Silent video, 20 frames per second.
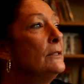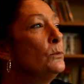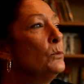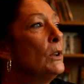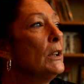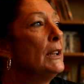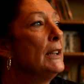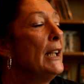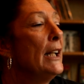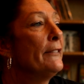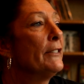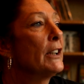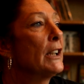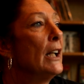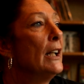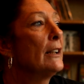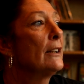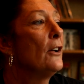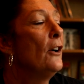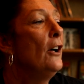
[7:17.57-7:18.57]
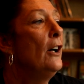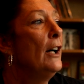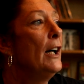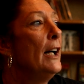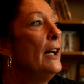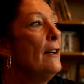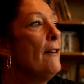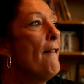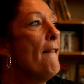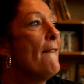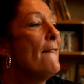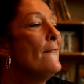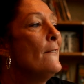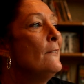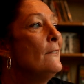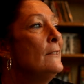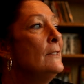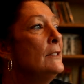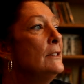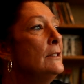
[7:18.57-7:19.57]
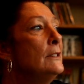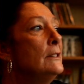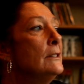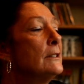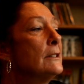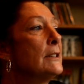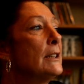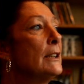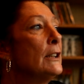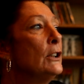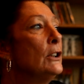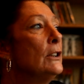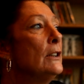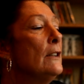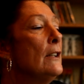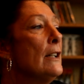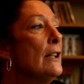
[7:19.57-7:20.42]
Really never got caught till